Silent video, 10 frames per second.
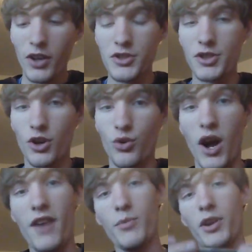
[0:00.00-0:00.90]
So,
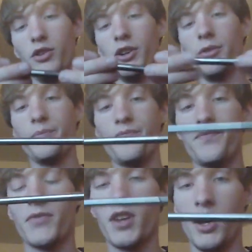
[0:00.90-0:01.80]
I have a barrel here,
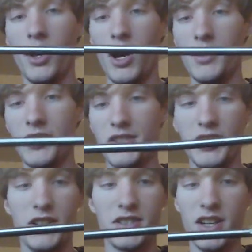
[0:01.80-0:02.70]
and this
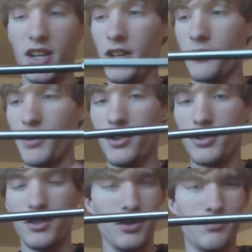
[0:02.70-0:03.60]
is a
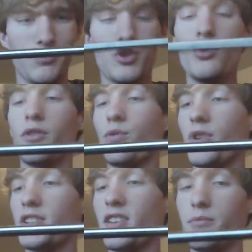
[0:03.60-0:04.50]

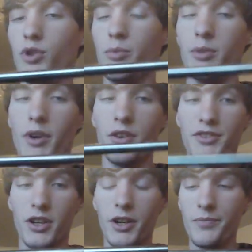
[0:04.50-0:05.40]
247 millimeter barrel,
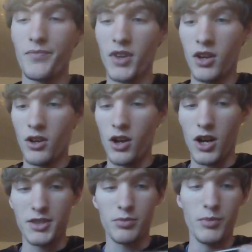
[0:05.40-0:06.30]
sorry.
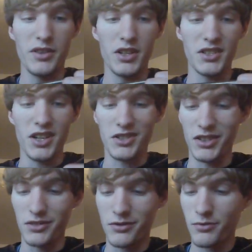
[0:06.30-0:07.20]
It's Prometheus. I actually
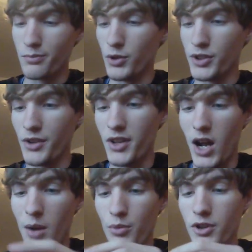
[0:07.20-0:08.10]
milled out the
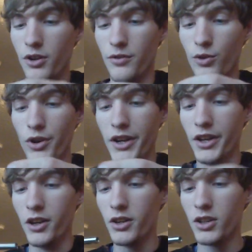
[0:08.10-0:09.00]
hop window for
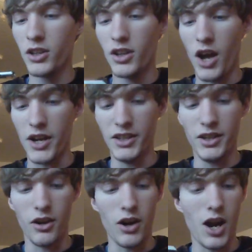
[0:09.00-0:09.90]
a
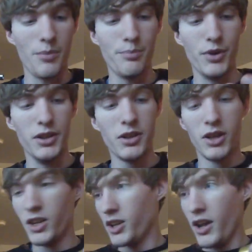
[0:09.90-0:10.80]
IER hop, but
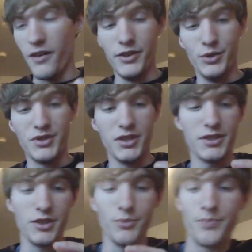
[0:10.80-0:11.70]
haven't used it.
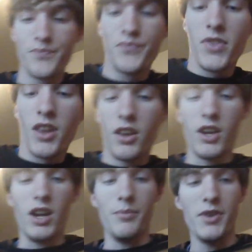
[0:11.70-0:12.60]
So,
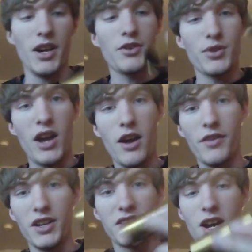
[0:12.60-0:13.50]
and I also have
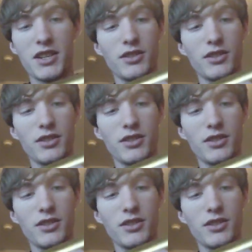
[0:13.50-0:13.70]
a stock